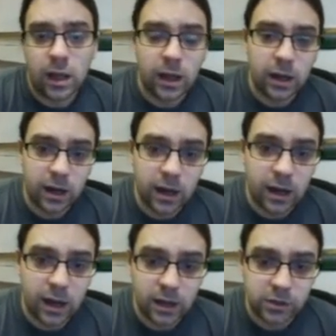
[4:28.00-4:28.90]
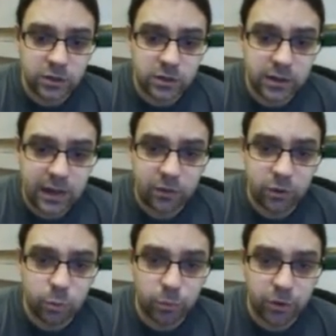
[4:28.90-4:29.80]
Uh, and you can count
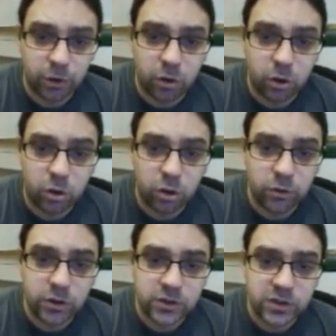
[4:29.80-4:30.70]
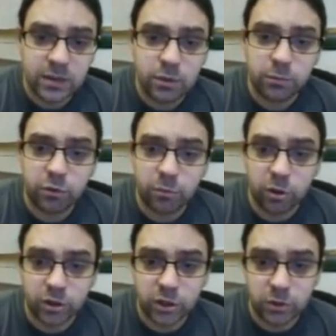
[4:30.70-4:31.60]
them up. There are the same number of
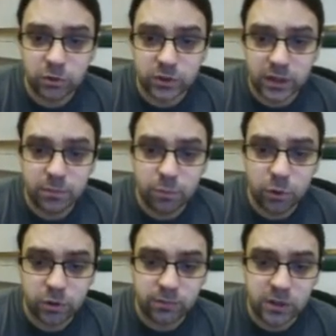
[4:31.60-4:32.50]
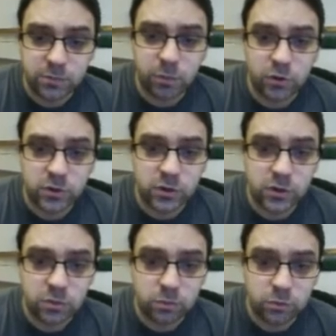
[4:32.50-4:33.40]
molecules in both of these boxes.